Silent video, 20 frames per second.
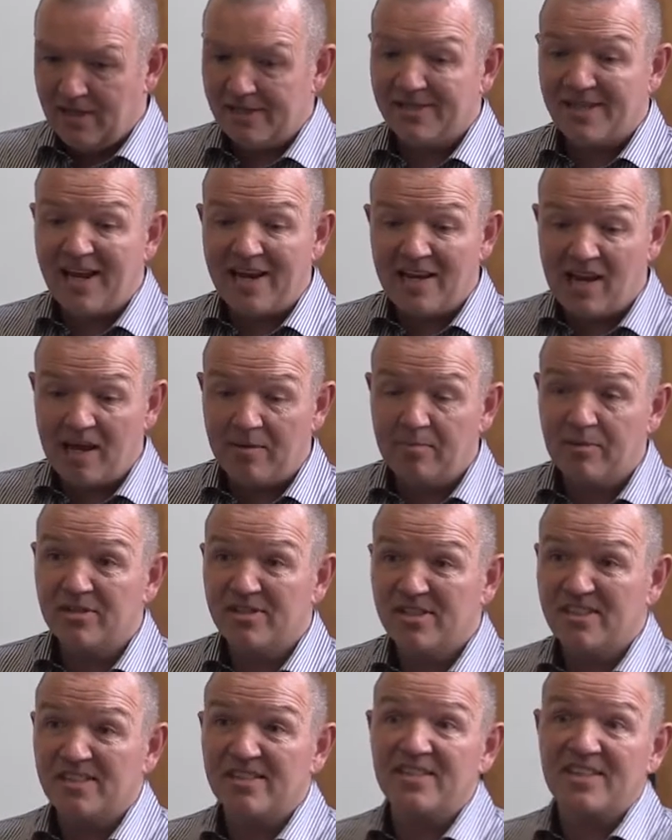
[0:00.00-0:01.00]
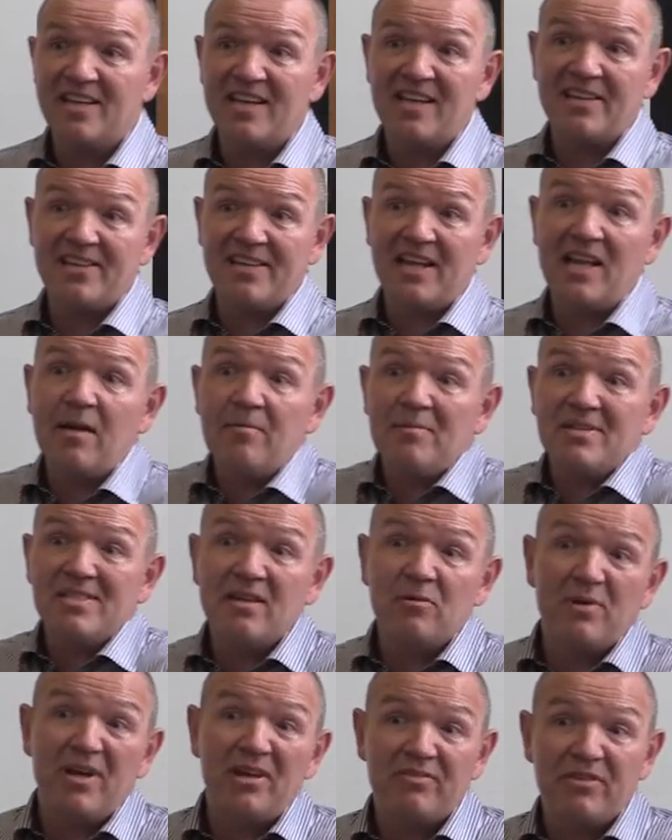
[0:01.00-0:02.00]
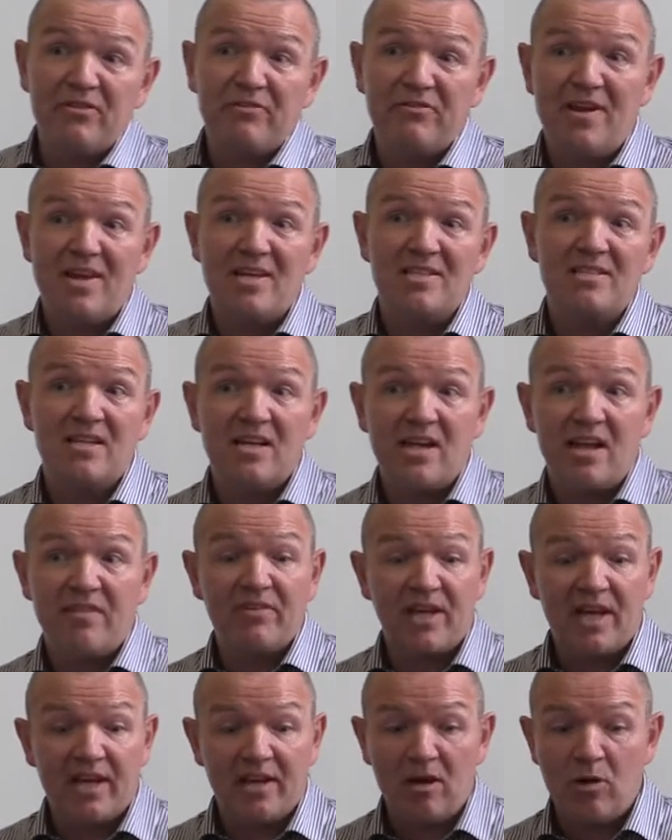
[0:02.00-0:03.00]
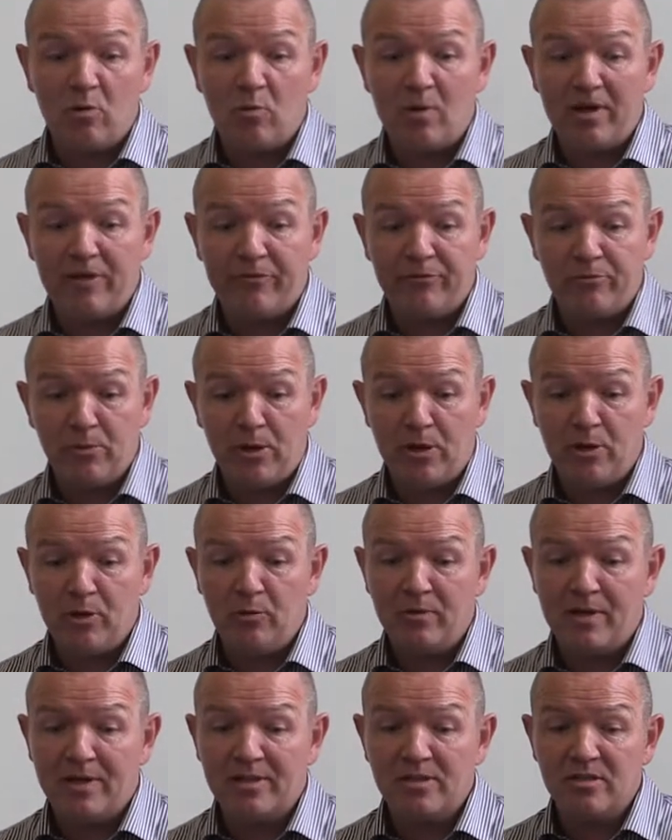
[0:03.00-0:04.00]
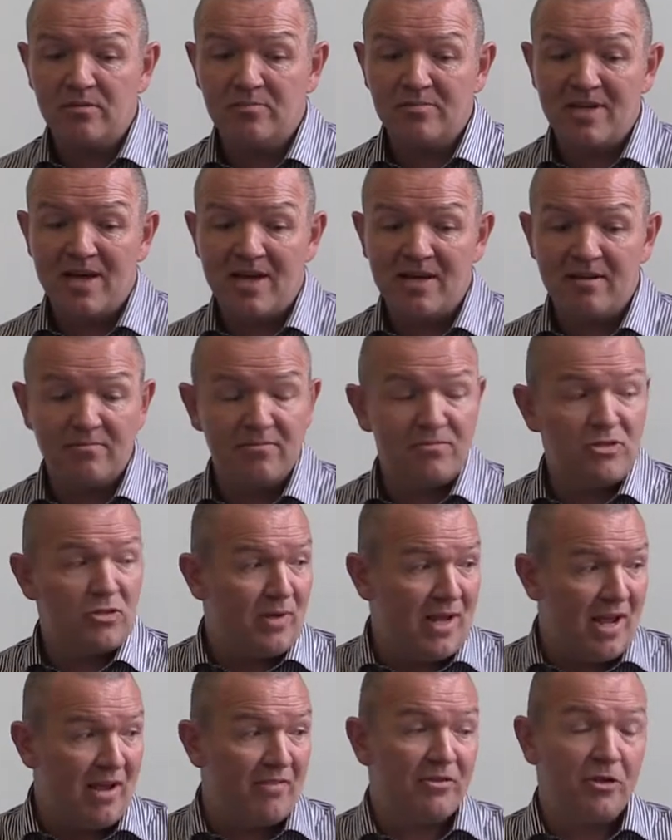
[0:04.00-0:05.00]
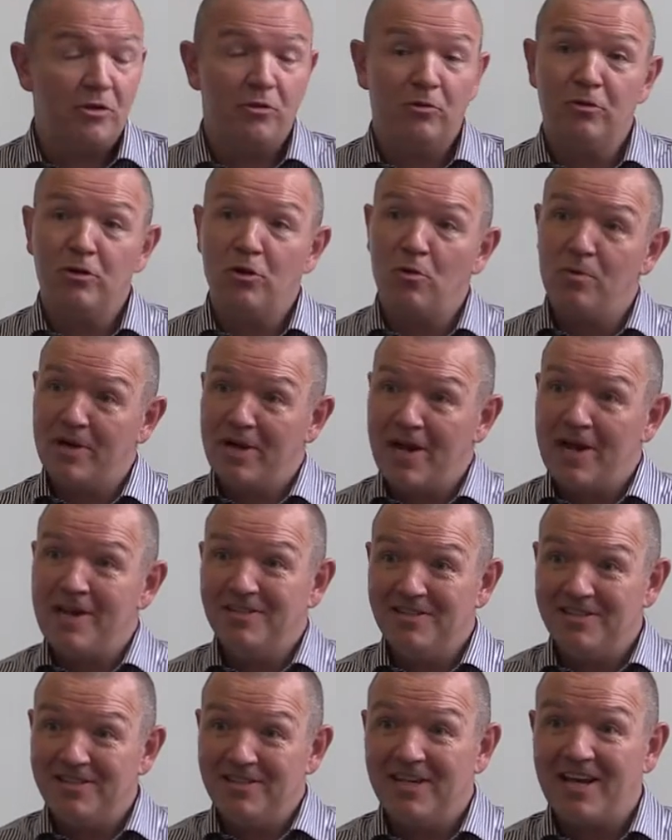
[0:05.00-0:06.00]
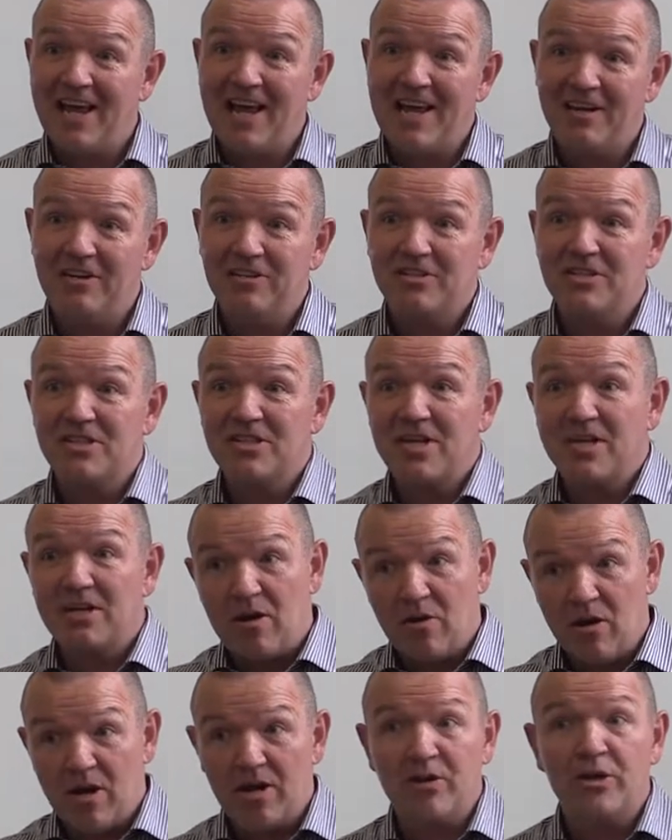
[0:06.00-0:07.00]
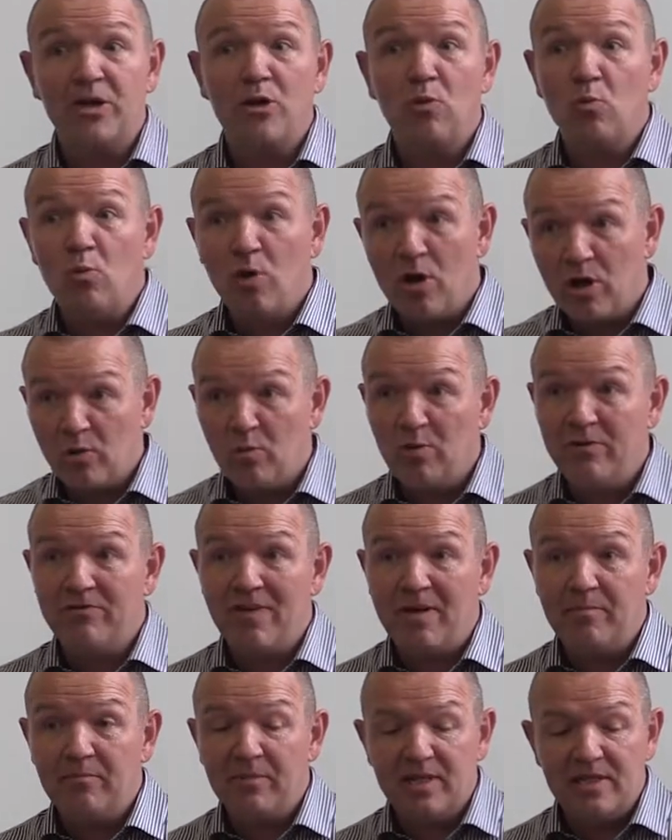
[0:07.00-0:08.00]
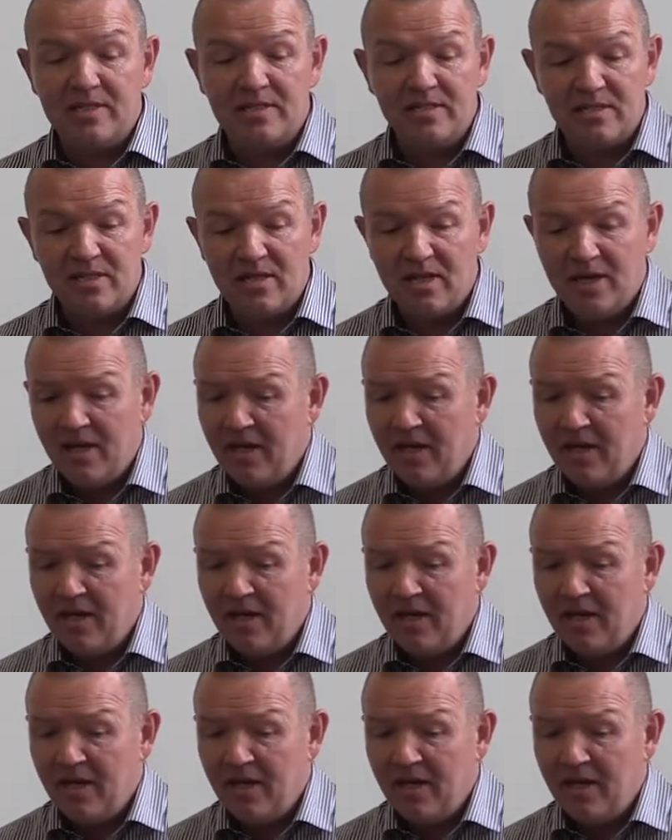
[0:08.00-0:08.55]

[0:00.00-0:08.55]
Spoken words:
It's dilemmas. It's the dilemmas that we have to face and navigate our way through. And sometimes we have to go against the guidance and you know, work with families.